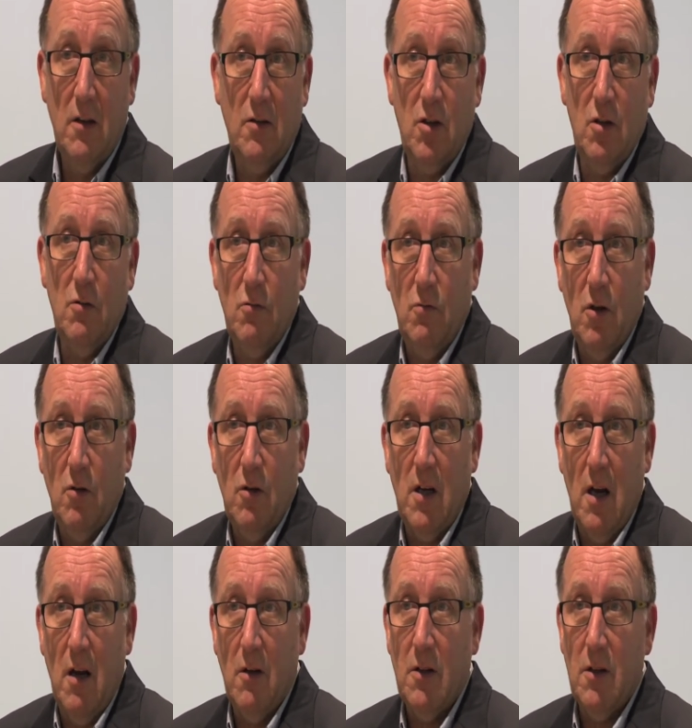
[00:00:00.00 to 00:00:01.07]
two young
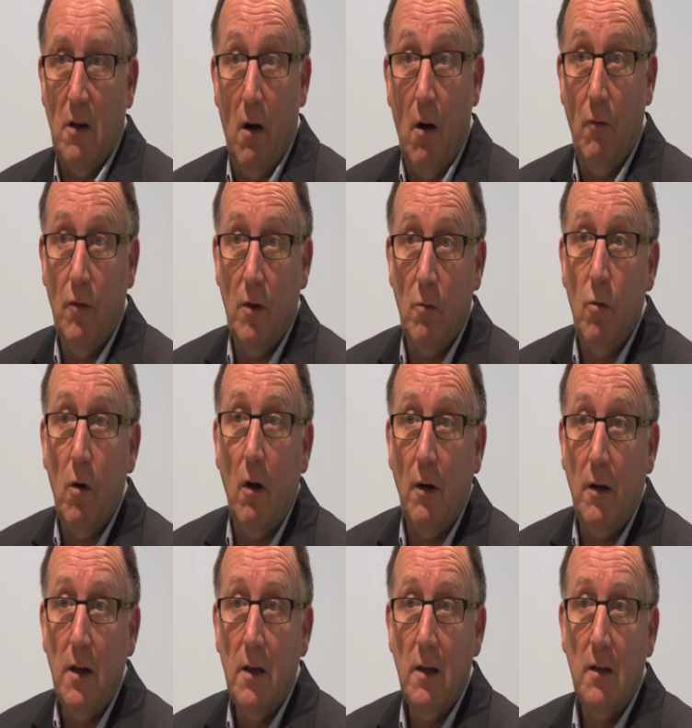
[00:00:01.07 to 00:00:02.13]
girls on the
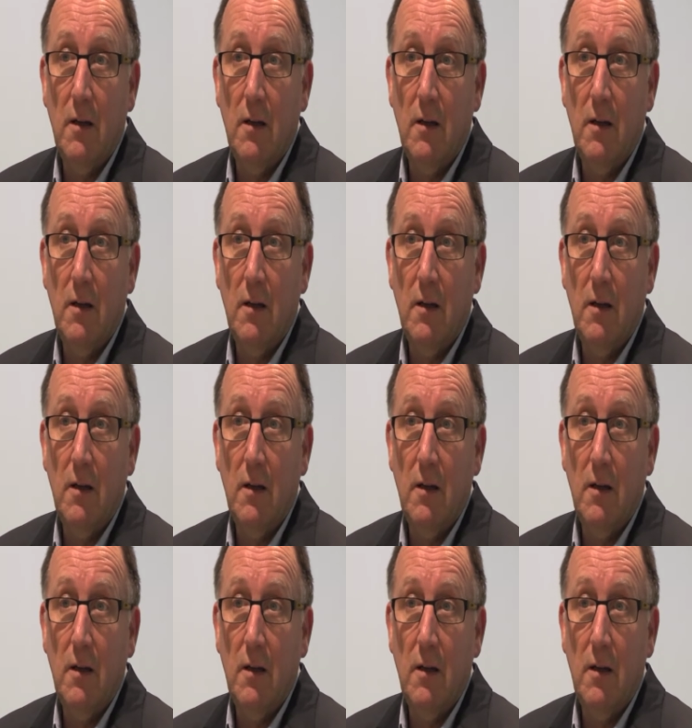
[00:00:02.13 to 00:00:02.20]
run,